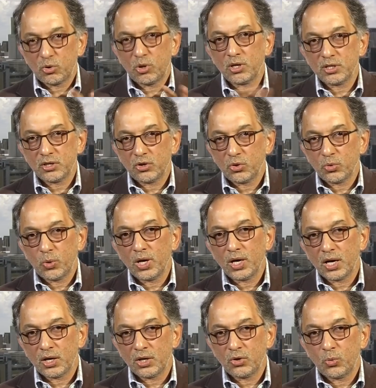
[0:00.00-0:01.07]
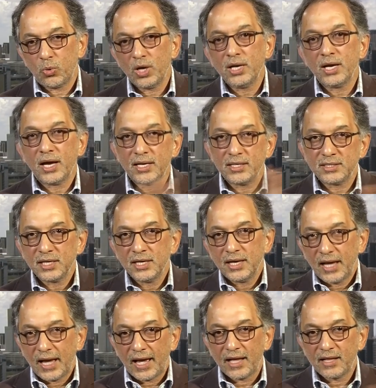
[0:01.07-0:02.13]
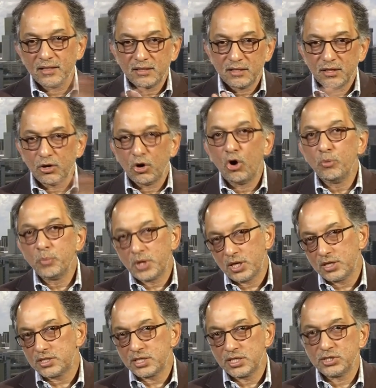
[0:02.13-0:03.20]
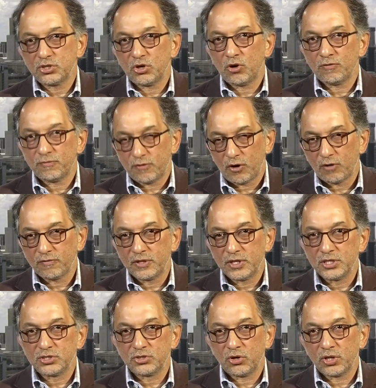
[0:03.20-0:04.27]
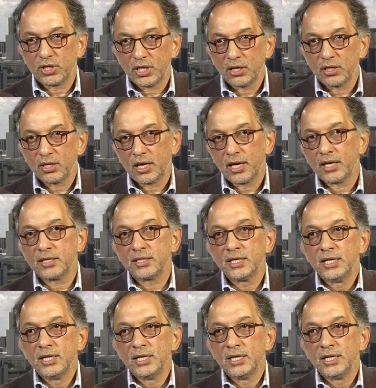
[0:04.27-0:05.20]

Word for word: Rwanda on the, on the one hand and the home countries of, of these on the other hand.